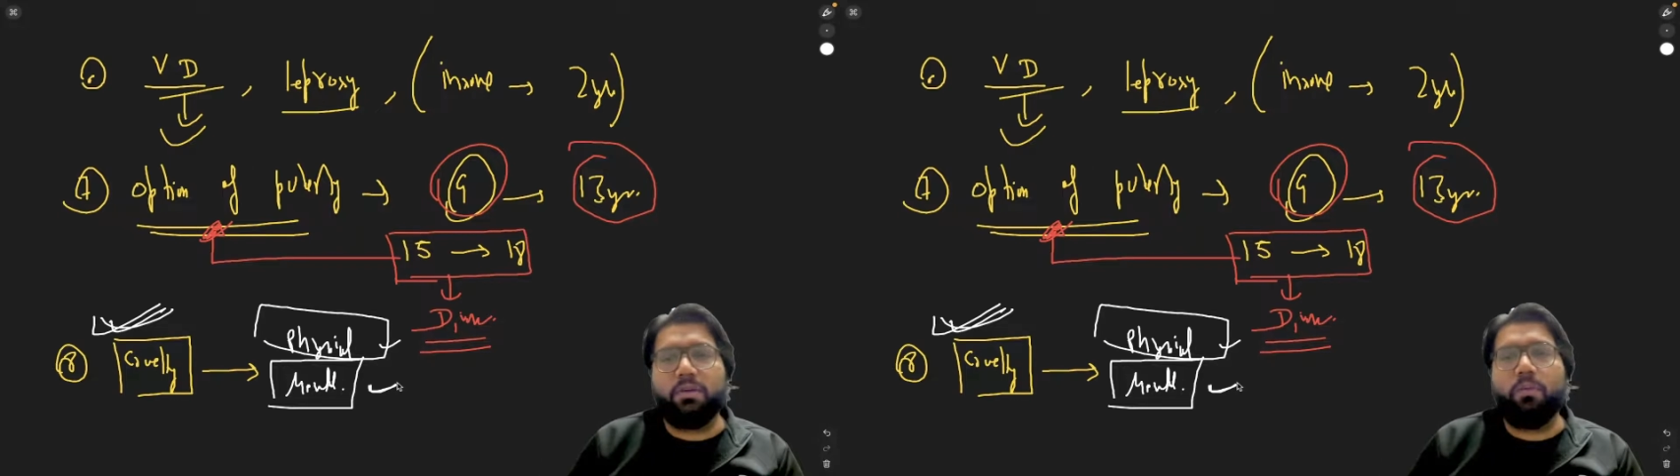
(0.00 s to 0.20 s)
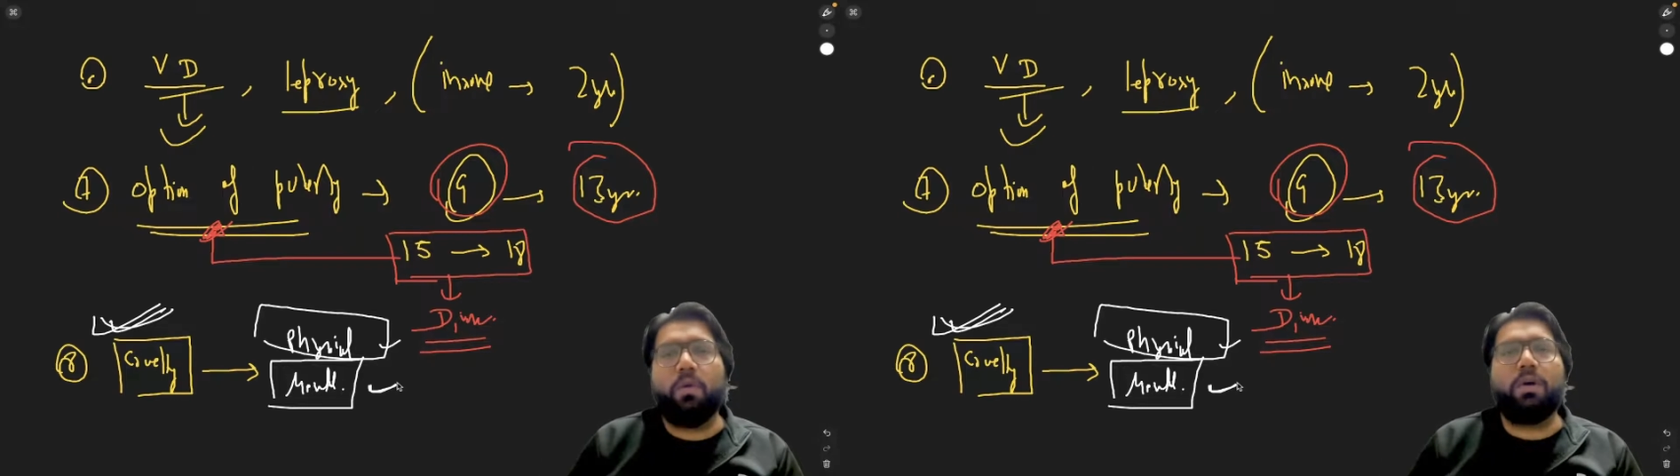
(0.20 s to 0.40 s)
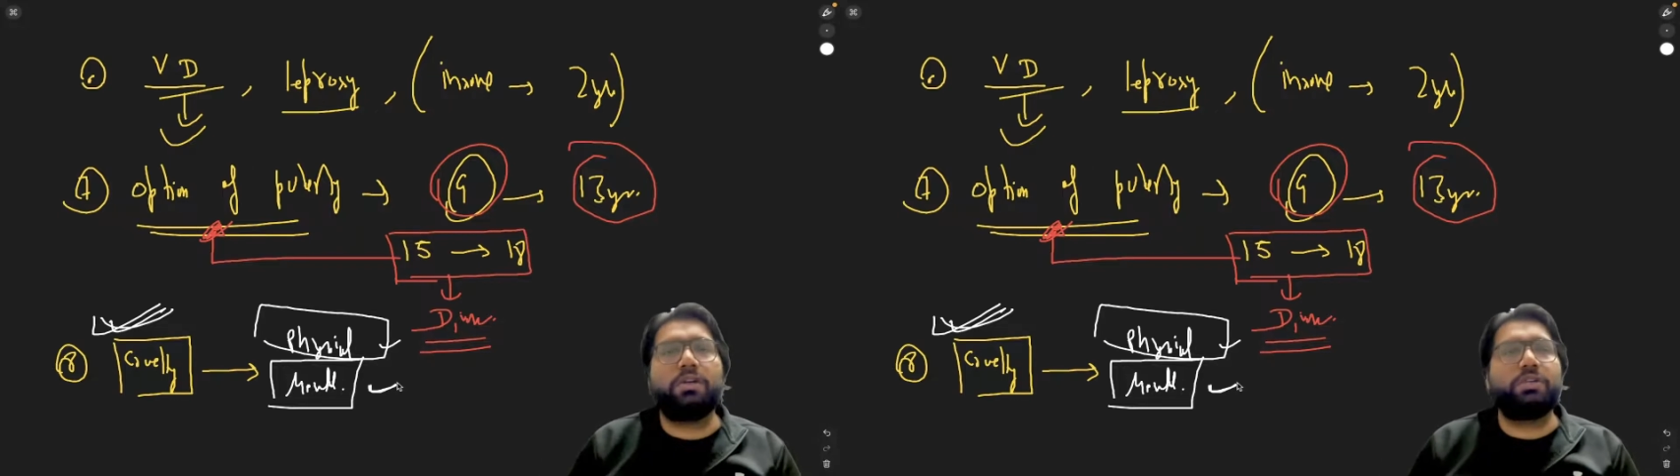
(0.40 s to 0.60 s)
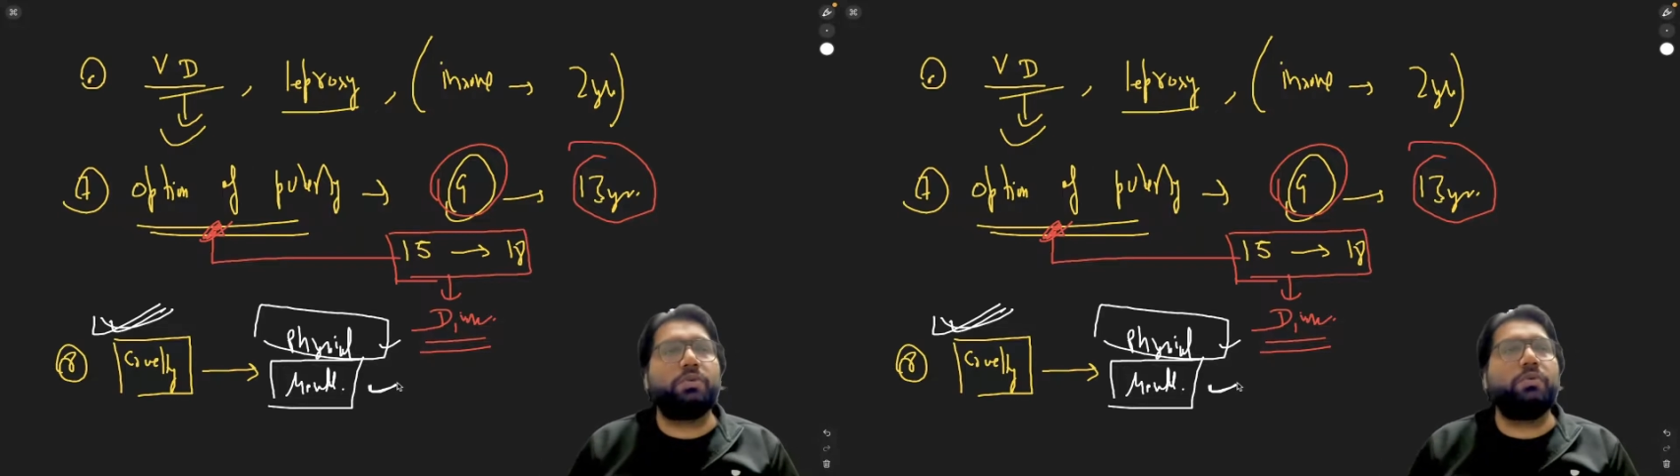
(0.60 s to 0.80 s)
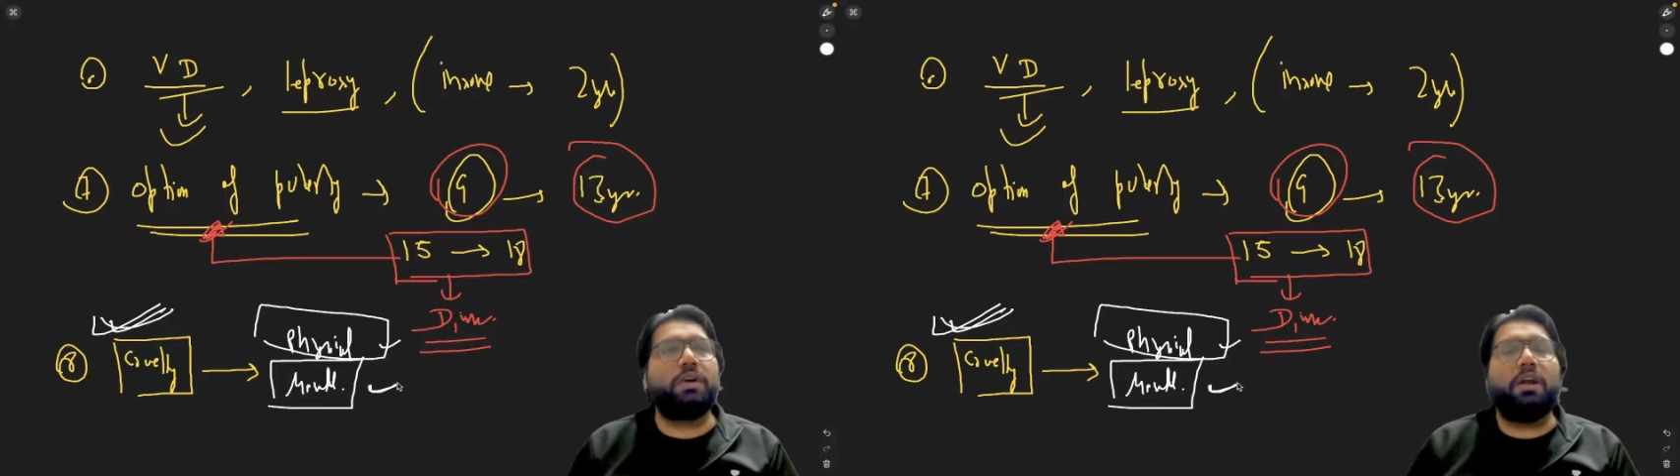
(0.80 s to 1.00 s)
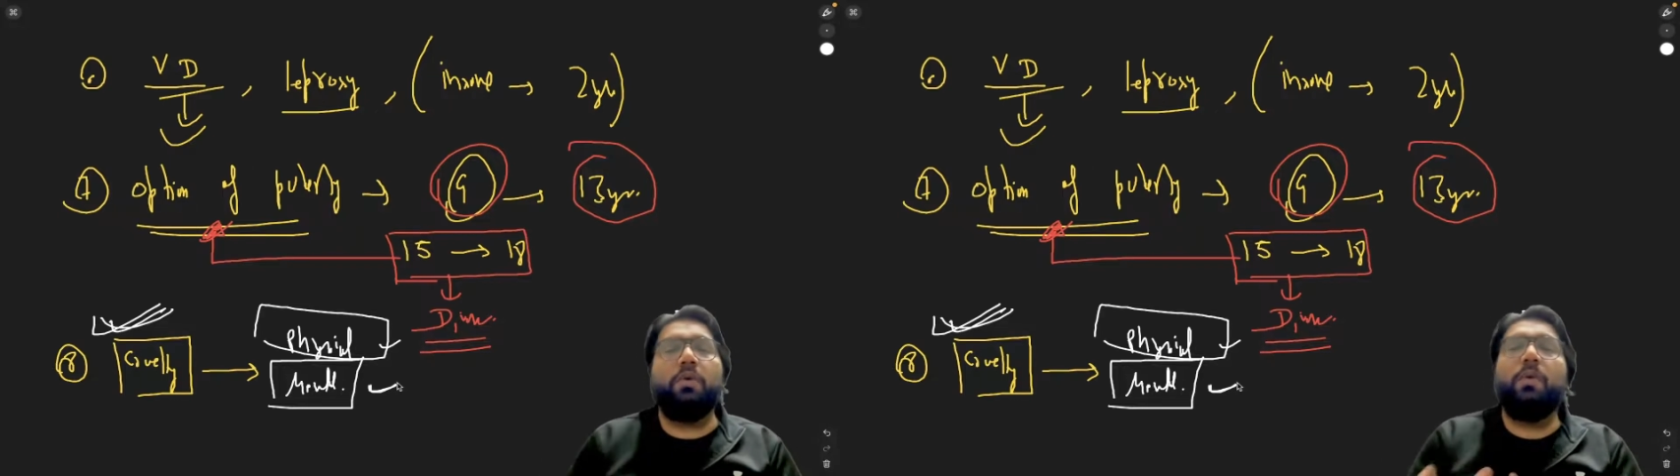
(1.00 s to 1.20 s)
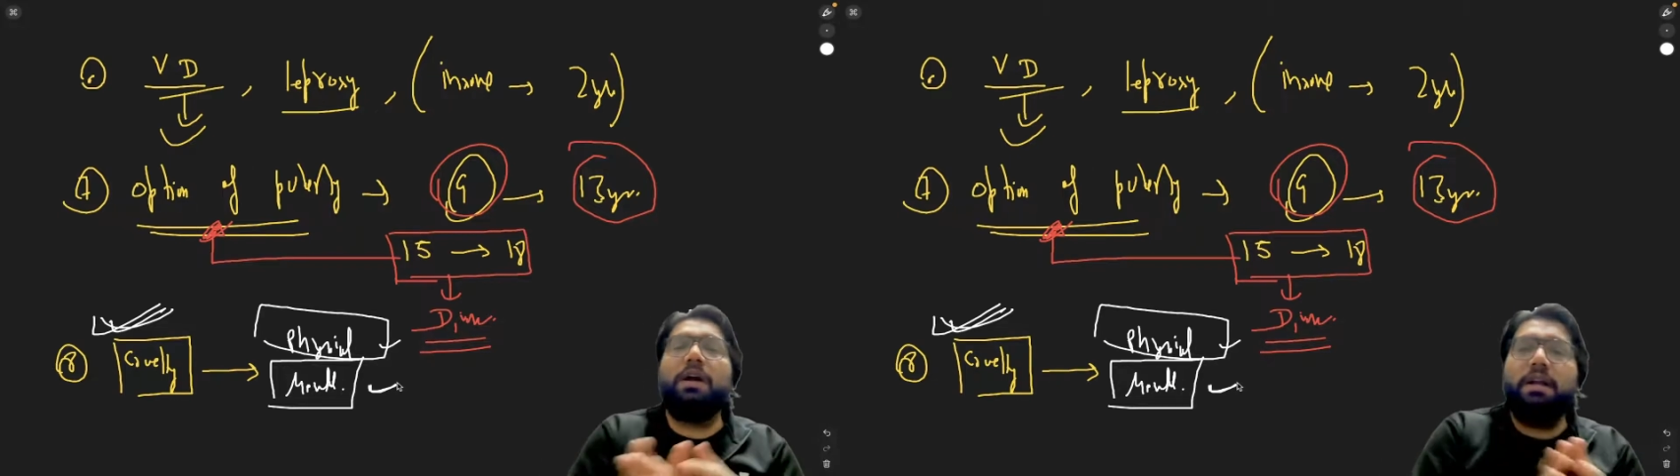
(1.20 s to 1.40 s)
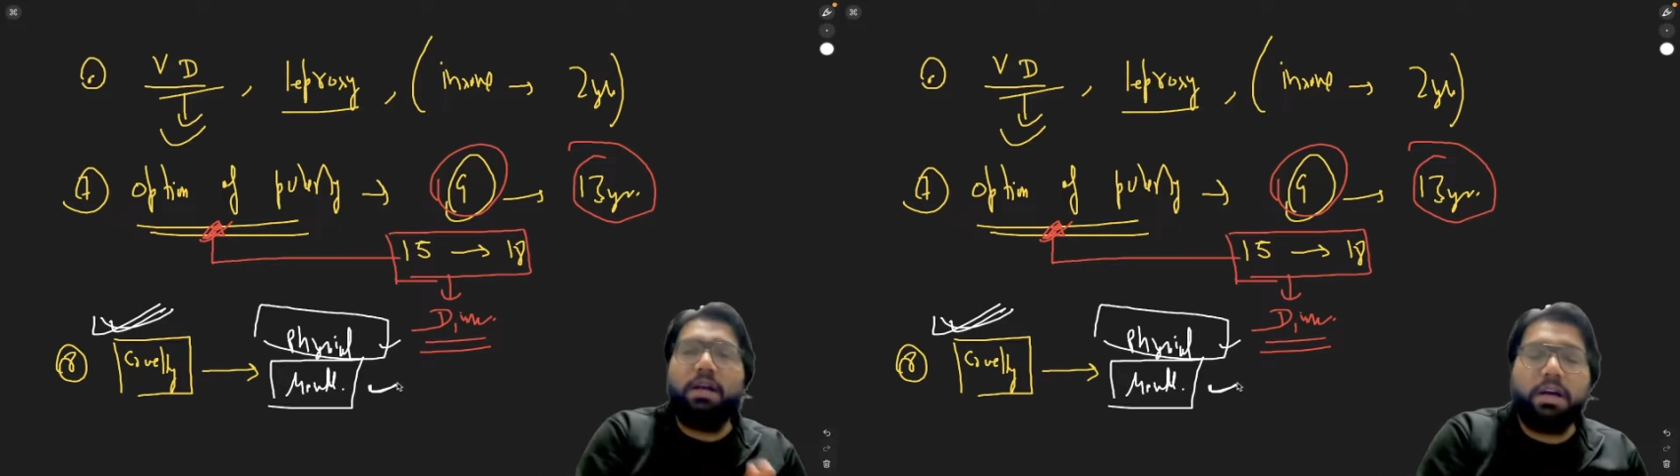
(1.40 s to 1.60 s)
wants to
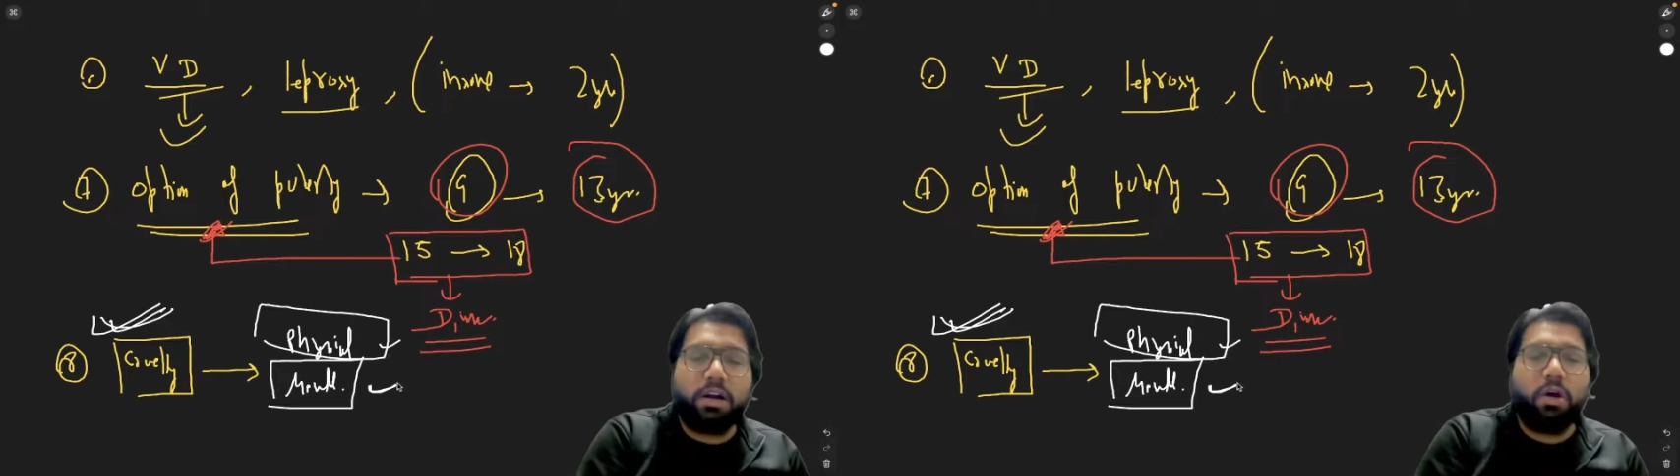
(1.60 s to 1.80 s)
convert her,